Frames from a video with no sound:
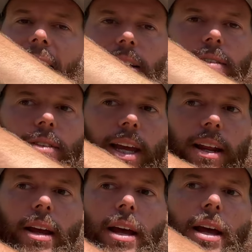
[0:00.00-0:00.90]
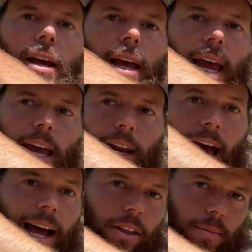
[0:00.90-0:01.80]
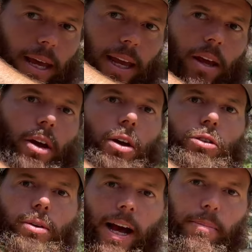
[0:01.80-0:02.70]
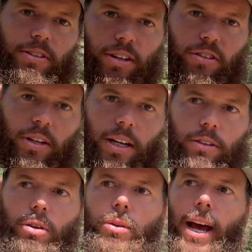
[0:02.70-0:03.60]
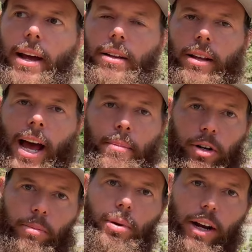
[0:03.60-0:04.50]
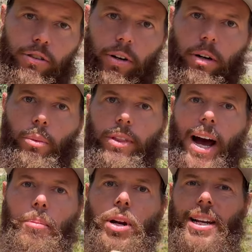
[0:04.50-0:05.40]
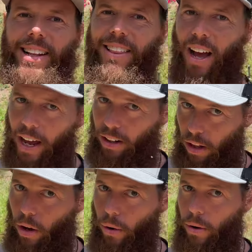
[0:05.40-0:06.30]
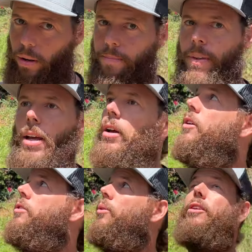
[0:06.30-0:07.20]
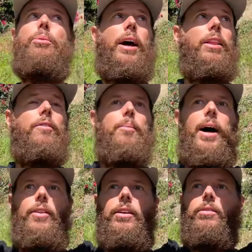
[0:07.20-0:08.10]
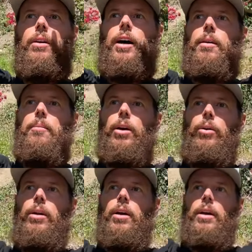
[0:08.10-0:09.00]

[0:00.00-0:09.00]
activate and acclimate to that position and to that time under pressure without putting a lot of load. So this is what I love about this mode,